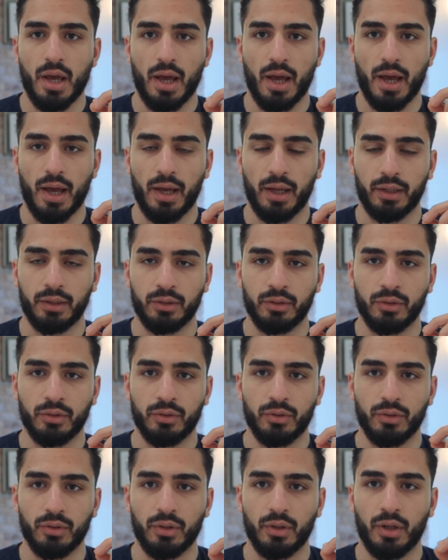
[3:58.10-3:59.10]

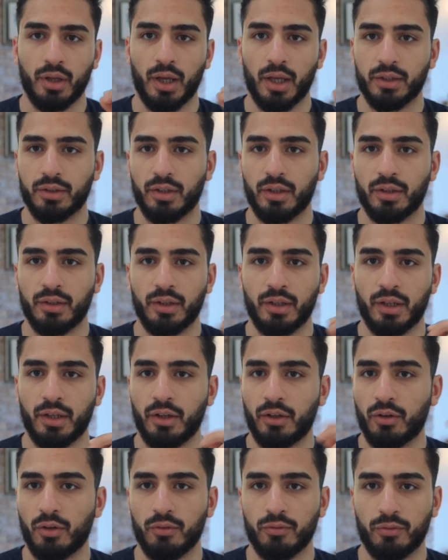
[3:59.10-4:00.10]
and attending
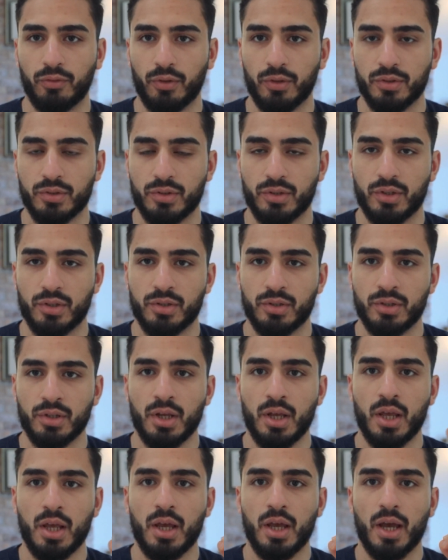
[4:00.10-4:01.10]
any conferences.
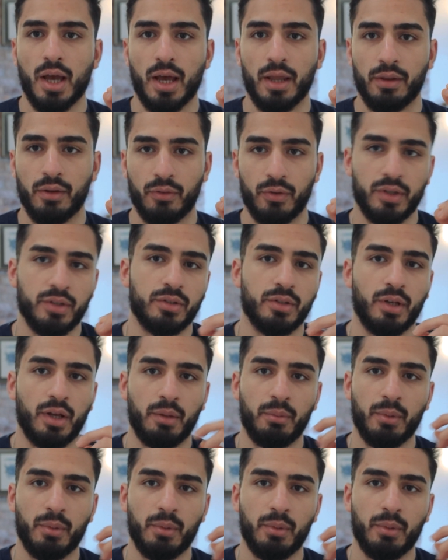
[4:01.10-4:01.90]
And the reason I